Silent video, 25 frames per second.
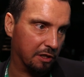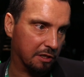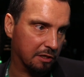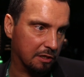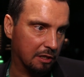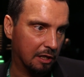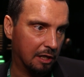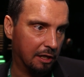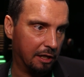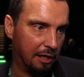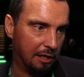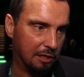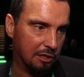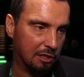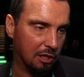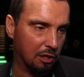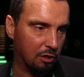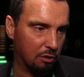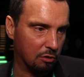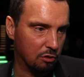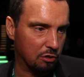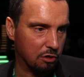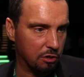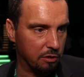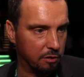this
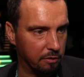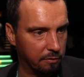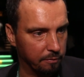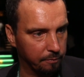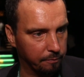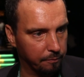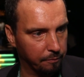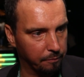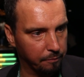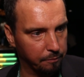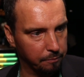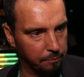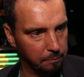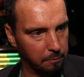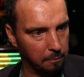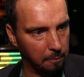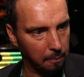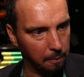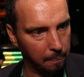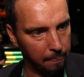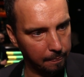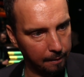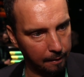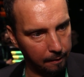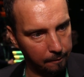institution. Still,
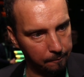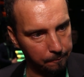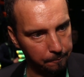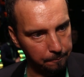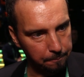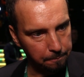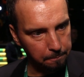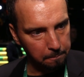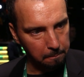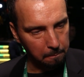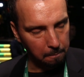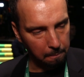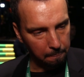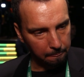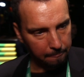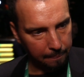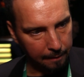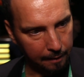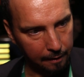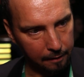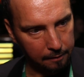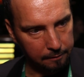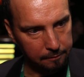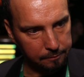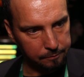the question, of course, for the
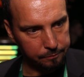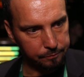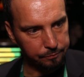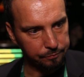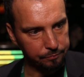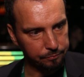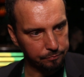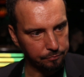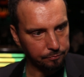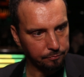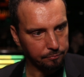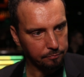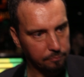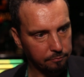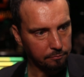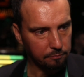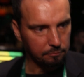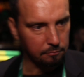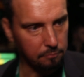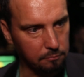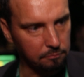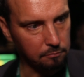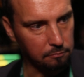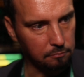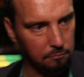Western community is
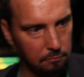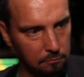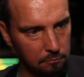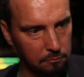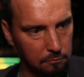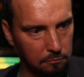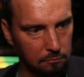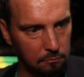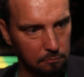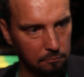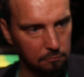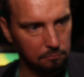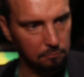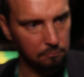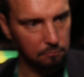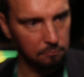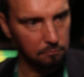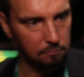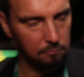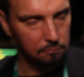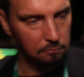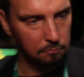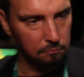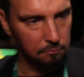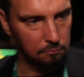again about the
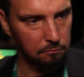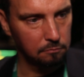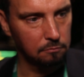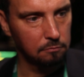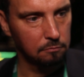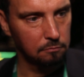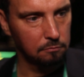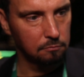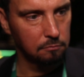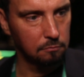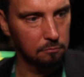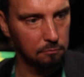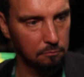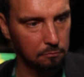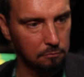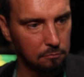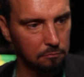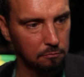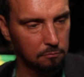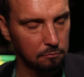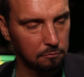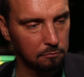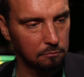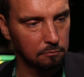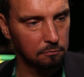relation of
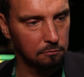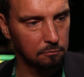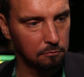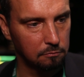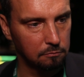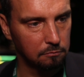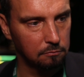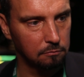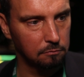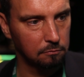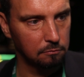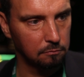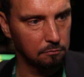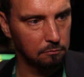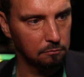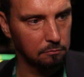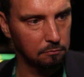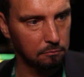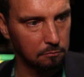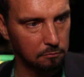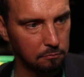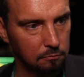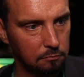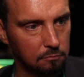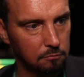Zelensky with
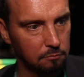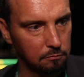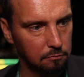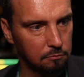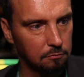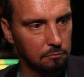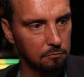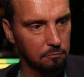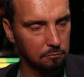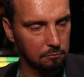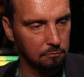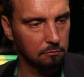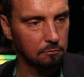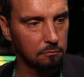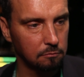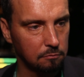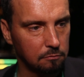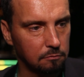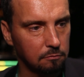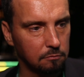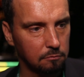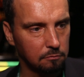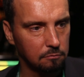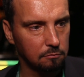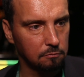Mr. Kolomoisky,
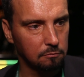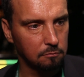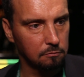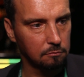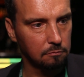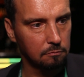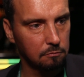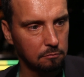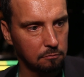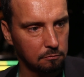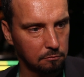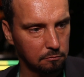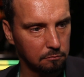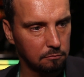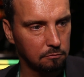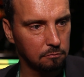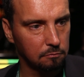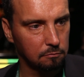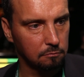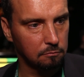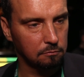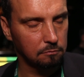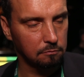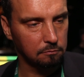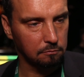in
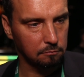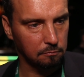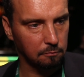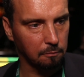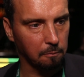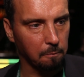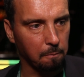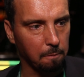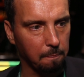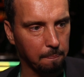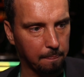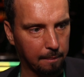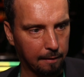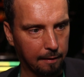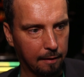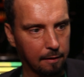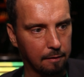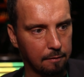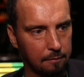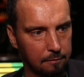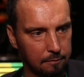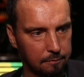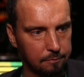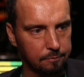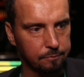particularly due to the
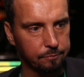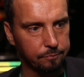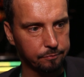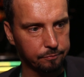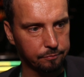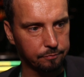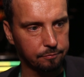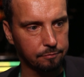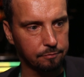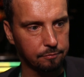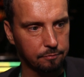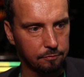policies of Mr.